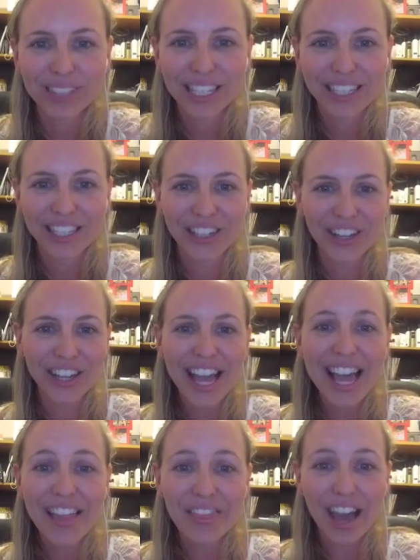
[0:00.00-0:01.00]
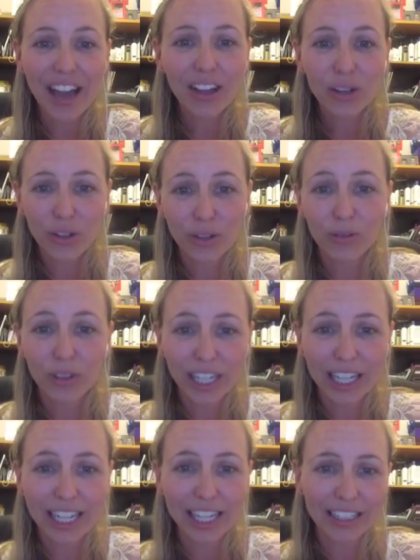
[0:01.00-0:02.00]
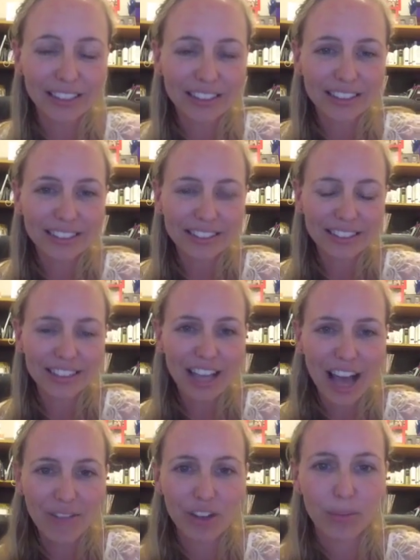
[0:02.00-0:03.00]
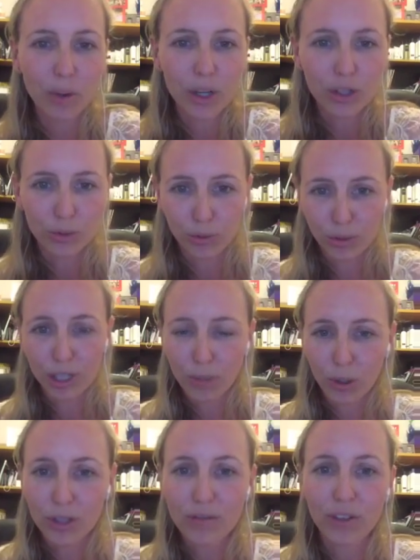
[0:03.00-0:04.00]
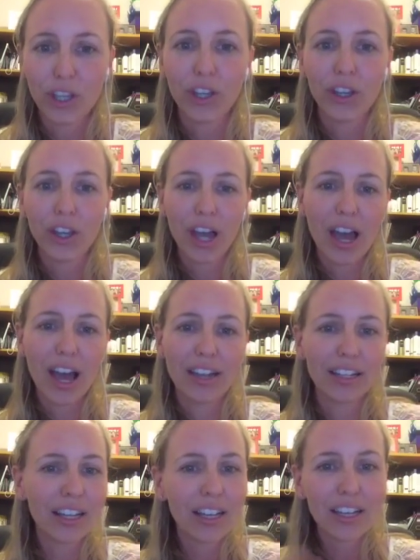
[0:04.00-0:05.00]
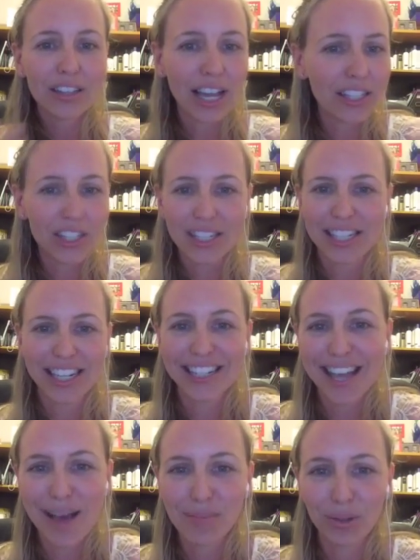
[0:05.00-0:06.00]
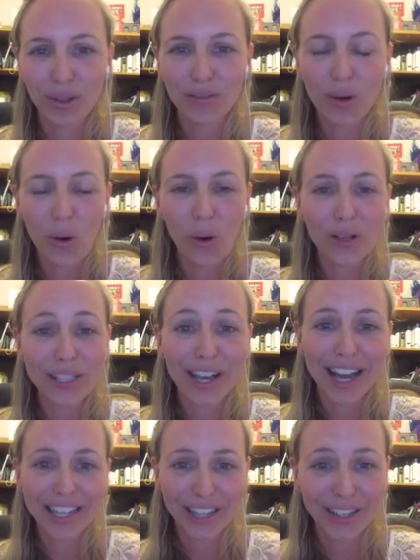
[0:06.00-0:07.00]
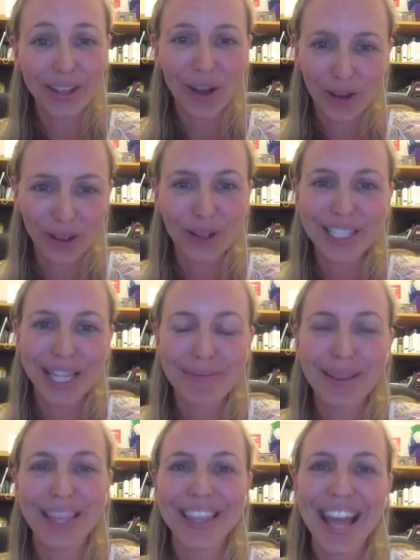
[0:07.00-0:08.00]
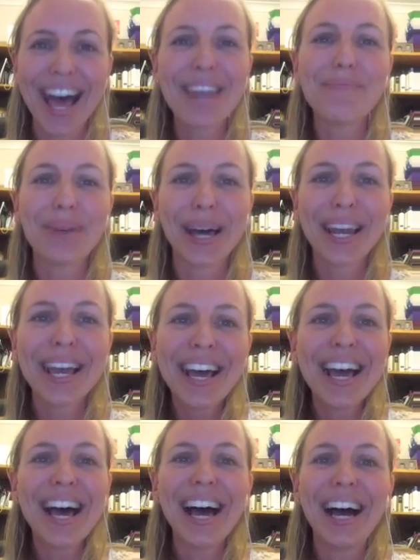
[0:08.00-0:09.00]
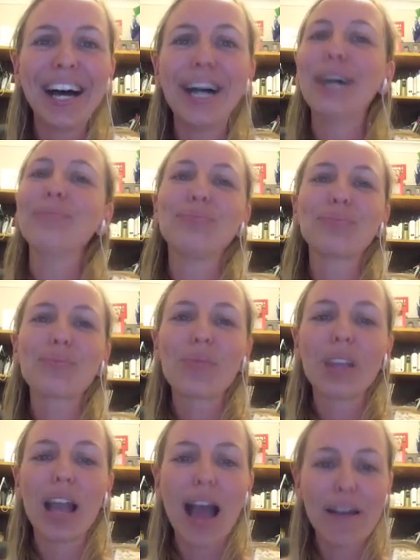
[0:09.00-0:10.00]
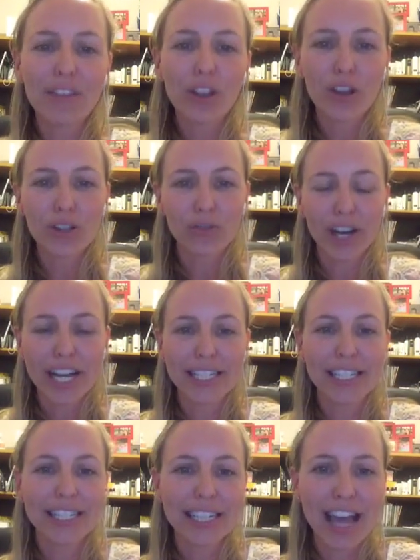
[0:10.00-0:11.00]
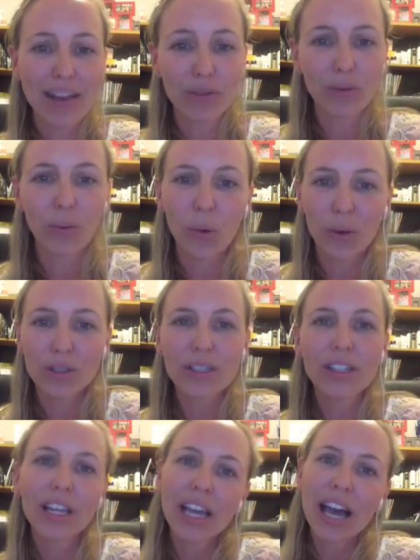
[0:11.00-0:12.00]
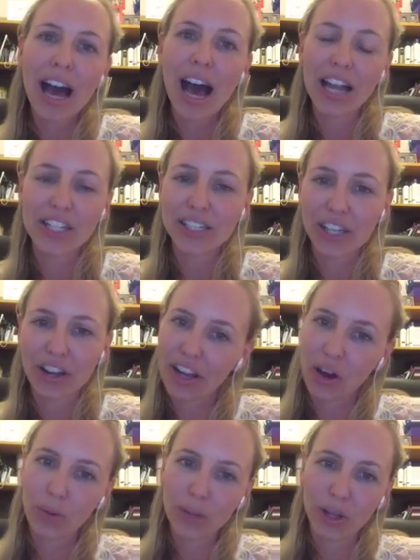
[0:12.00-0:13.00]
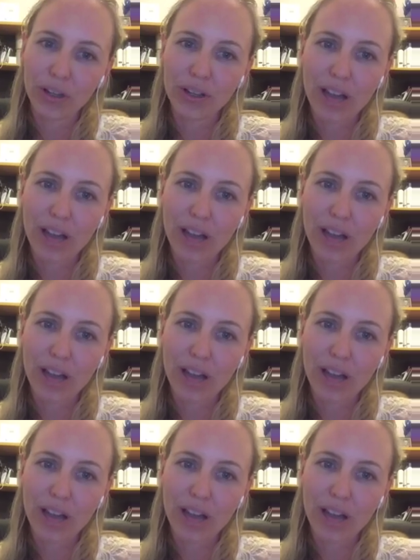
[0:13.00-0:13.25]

You know, that could really have an emotional response for you, and that's just an example, of course. Like, you can go a lot deeper than that, but having those reasons and rewards are just going to help you